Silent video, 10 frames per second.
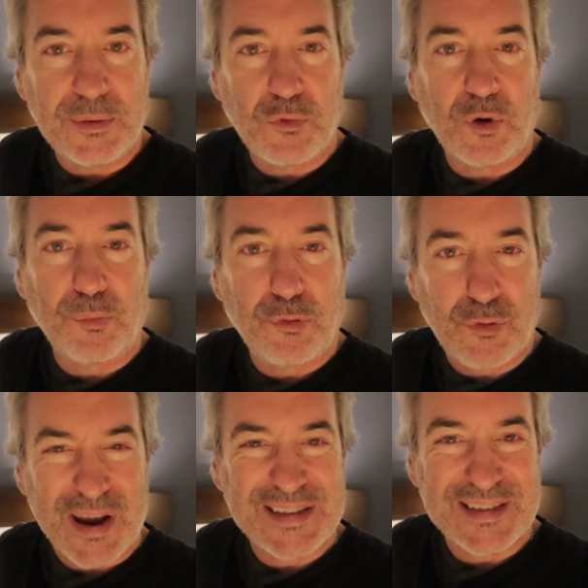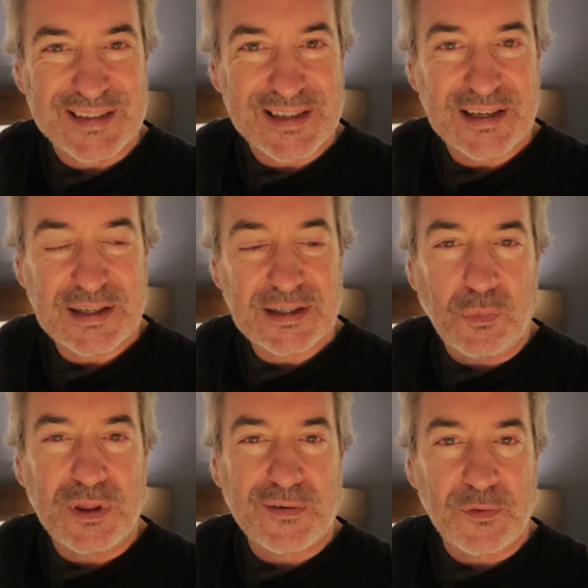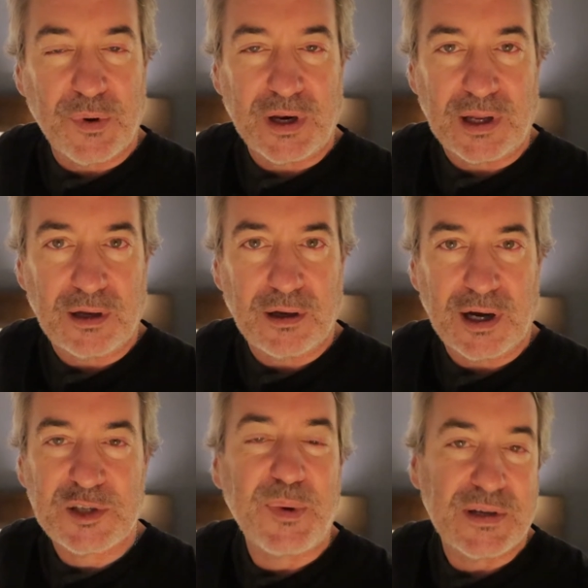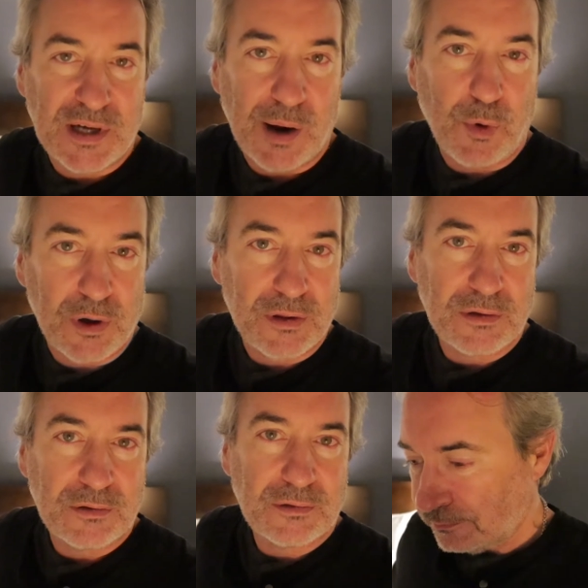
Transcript: bit more present with everybody I spend time with.